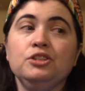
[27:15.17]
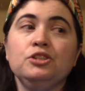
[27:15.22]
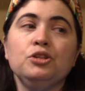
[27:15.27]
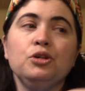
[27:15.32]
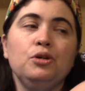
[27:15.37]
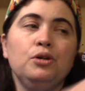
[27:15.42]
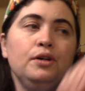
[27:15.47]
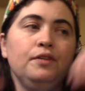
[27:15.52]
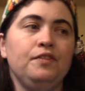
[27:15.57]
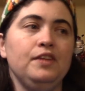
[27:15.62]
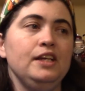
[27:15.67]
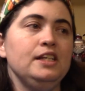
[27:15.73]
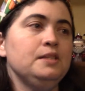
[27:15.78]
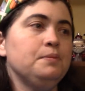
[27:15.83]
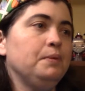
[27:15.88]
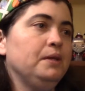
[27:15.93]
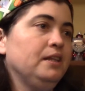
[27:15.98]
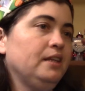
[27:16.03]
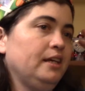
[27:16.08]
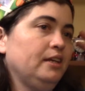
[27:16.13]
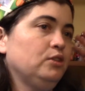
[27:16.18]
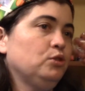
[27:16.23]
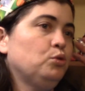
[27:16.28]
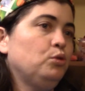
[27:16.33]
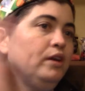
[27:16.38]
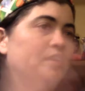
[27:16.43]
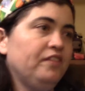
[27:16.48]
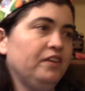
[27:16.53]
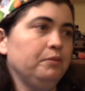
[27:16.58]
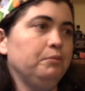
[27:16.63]
So if they spend like
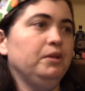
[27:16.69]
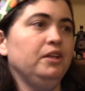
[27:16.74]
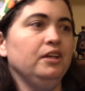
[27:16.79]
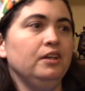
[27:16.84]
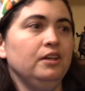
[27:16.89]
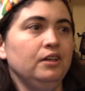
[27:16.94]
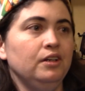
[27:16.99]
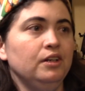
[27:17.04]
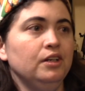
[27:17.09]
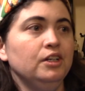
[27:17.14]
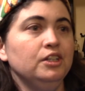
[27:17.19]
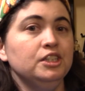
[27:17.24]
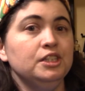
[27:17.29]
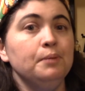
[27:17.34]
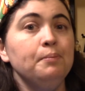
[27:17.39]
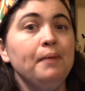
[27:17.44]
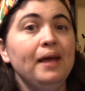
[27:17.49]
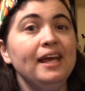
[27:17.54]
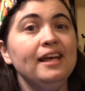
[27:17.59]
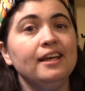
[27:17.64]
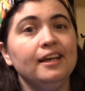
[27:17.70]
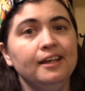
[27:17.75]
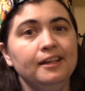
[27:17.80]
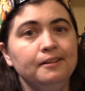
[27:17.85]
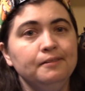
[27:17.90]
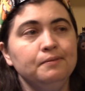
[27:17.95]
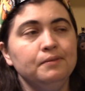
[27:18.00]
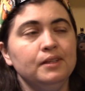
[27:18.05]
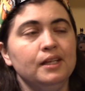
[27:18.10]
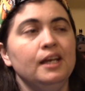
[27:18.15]
25 million to make
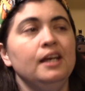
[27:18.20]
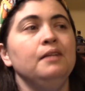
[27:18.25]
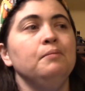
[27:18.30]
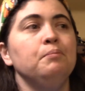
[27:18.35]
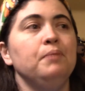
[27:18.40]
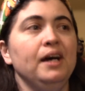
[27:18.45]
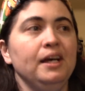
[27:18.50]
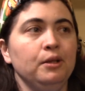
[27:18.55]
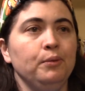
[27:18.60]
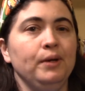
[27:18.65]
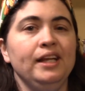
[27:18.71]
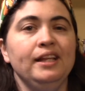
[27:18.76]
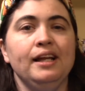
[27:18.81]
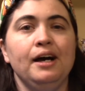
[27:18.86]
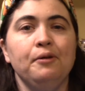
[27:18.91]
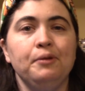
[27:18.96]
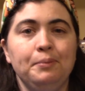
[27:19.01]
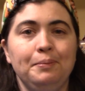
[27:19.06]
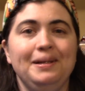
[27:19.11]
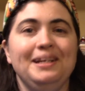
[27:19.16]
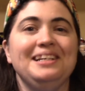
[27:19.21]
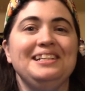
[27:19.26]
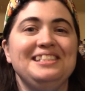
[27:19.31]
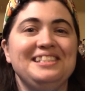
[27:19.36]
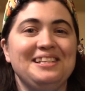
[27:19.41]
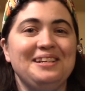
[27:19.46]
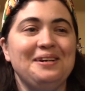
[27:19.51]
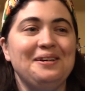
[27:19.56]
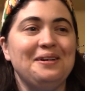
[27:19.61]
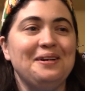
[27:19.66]
it, and by the way, that would be
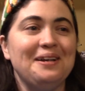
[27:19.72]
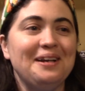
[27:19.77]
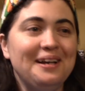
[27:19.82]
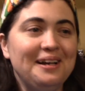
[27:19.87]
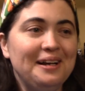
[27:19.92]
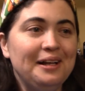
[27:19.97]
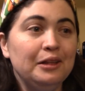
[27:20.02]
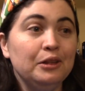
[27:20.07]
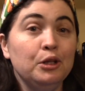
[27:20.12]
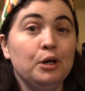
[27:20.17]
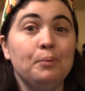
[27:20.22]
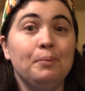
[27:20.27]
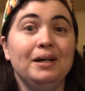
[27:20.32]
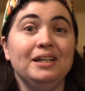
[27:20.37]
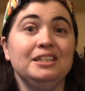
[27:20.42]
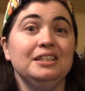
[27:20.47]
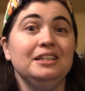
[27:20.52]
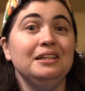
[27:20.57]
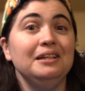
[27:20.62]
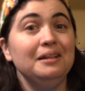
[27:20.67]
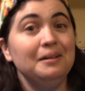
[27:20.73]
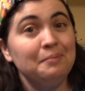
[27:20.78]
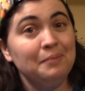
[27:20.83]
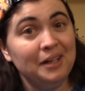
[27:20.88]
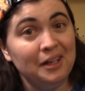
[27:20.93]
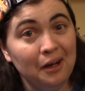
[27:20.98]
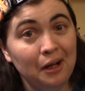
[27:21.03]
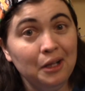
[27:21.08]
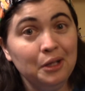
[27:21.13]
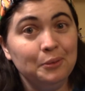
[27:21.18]
considered low budget by
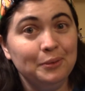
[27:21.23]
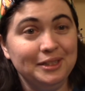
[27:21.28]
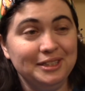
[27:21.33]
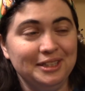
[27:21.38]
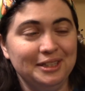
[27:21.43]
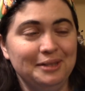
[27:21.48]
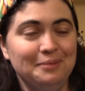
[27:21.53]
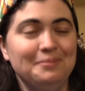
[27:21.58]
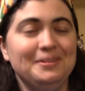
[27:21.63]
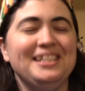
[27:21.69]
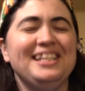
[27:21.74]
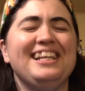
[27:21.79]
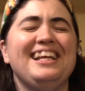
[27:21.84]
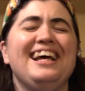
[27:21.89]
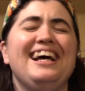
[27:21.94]
Hollywood terms.